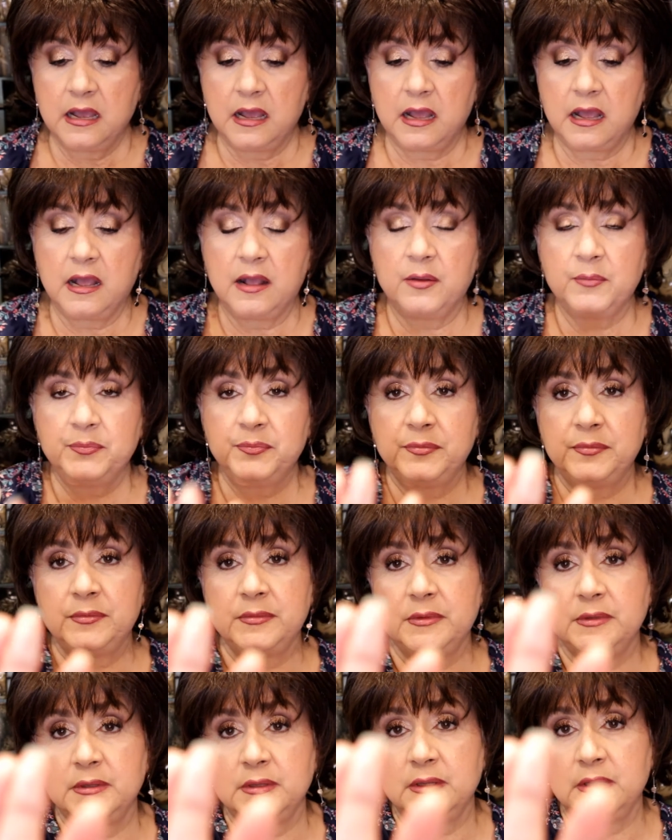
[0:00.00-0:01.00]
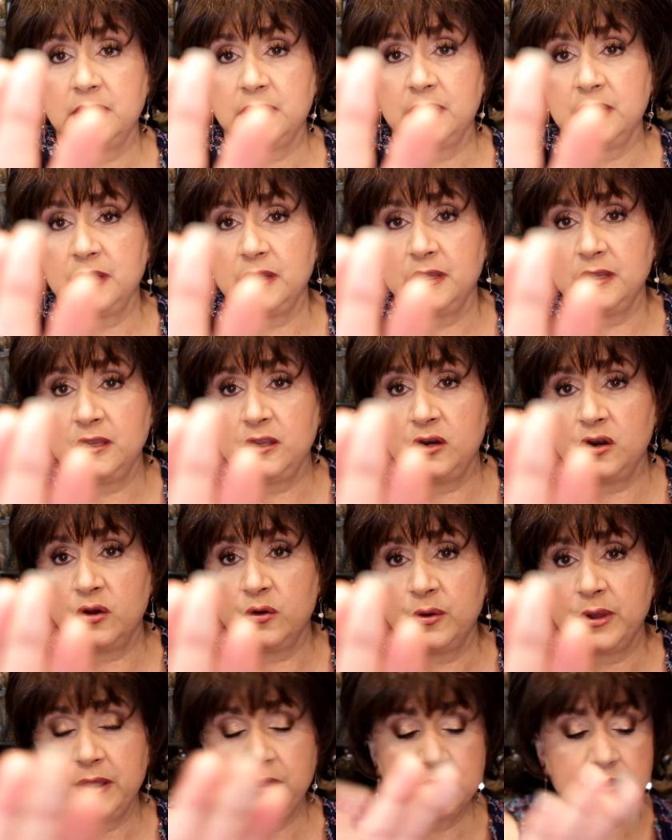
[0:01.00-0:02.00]
You
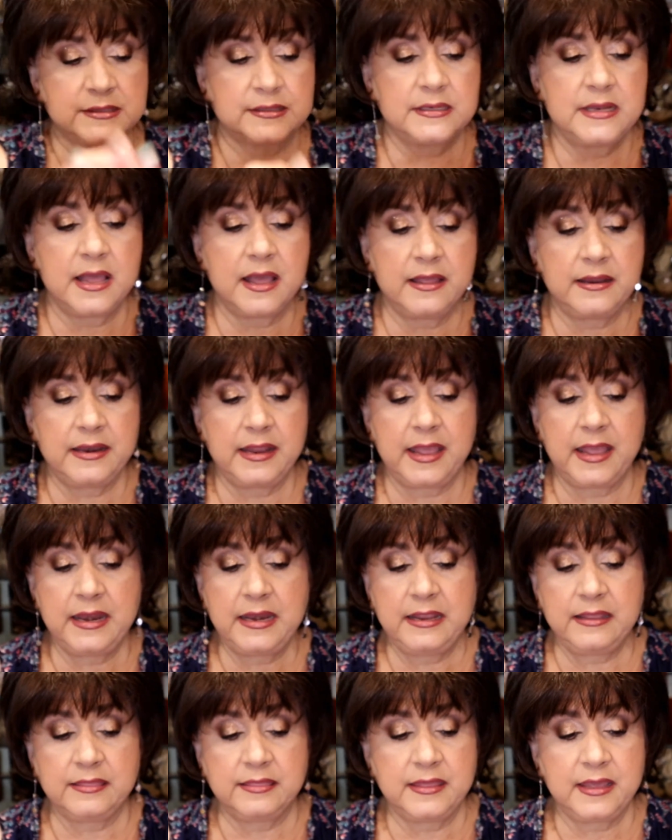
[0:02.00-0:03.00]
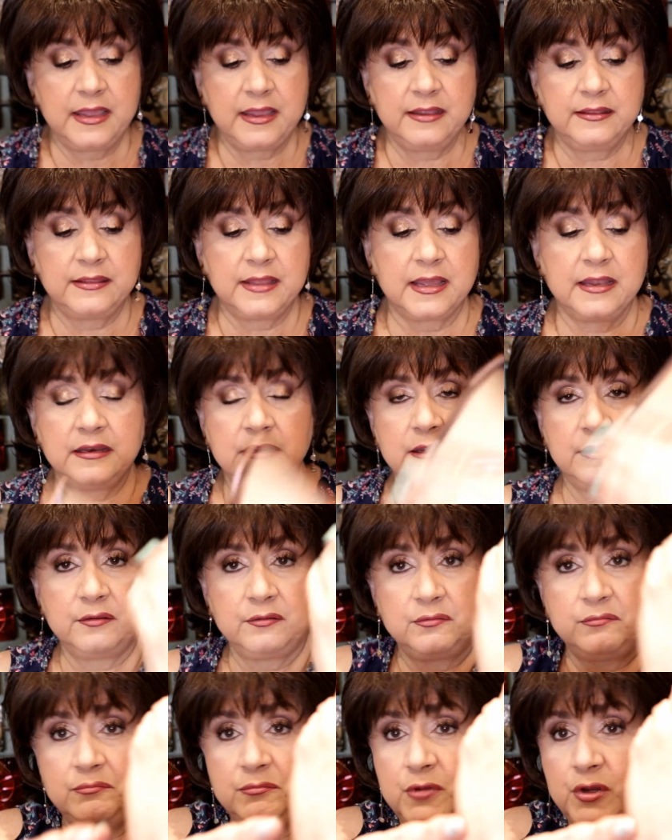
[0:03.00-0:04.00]
know, it's not anything that
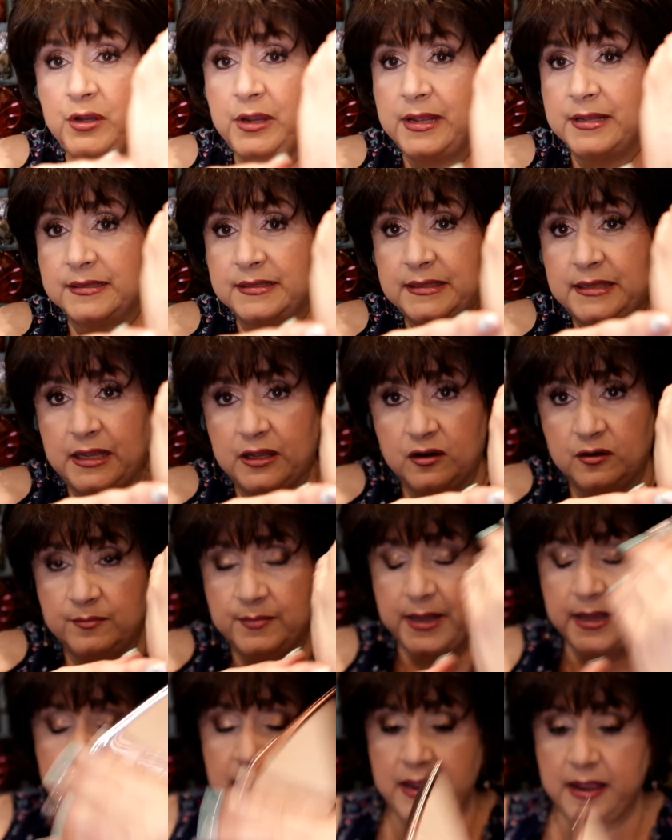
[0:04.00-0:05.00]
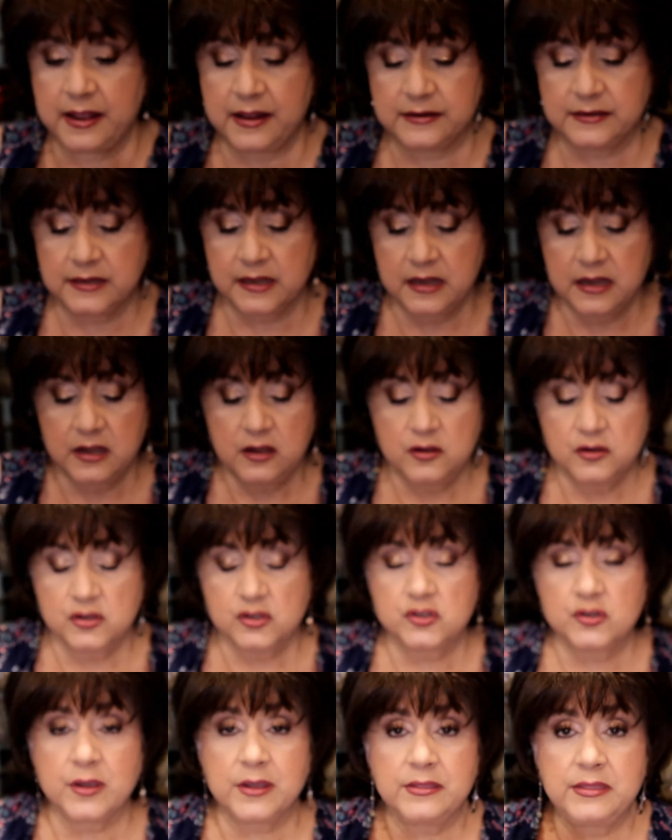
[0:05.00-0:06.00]
you can see it on my hand.
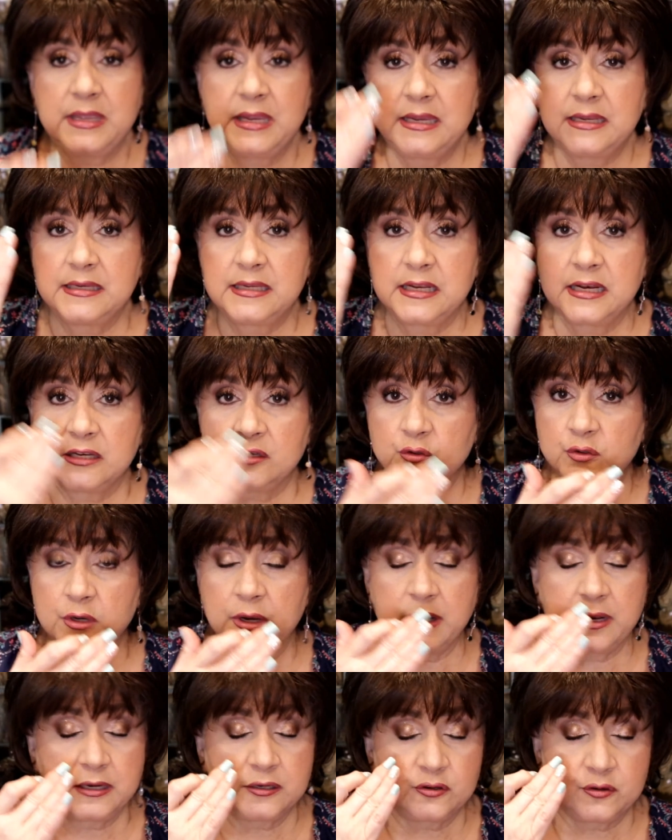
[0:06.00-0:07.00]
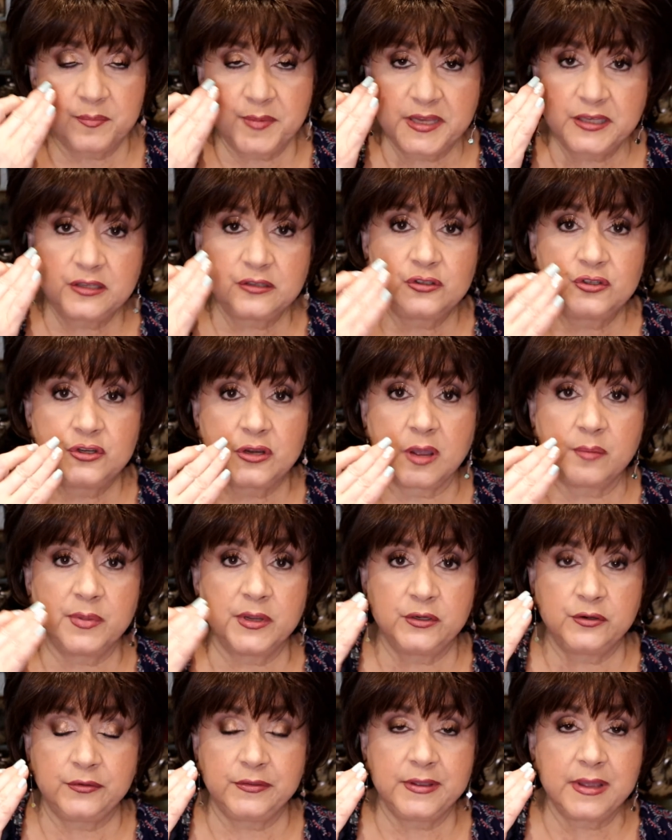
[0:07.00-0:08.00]
So I think it did a tremendous job
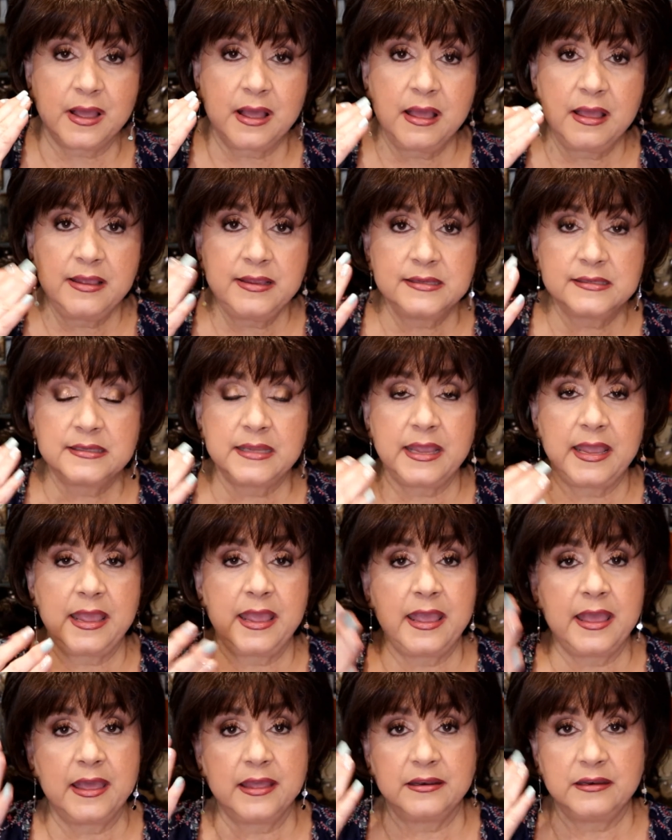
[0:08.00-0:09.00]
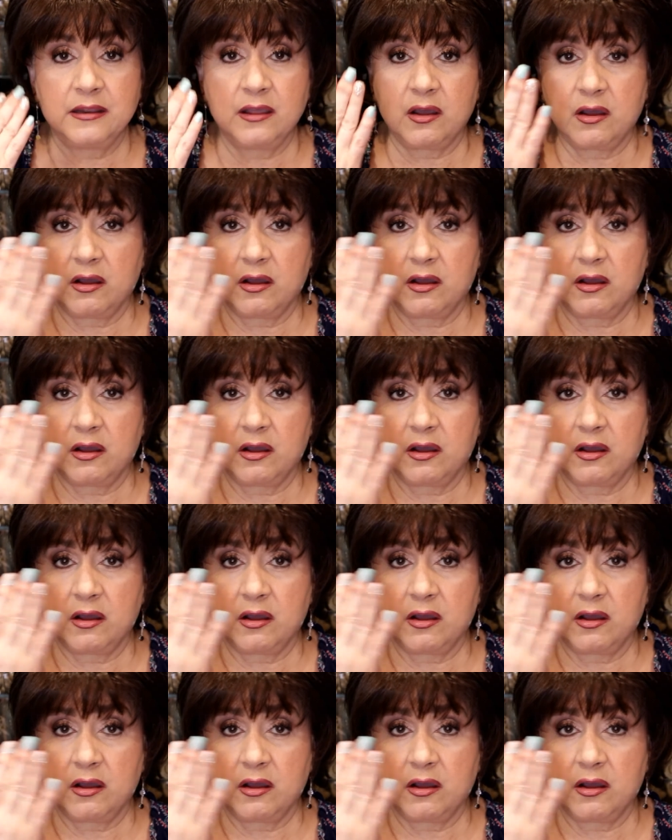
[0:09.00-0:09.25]
under the eyes and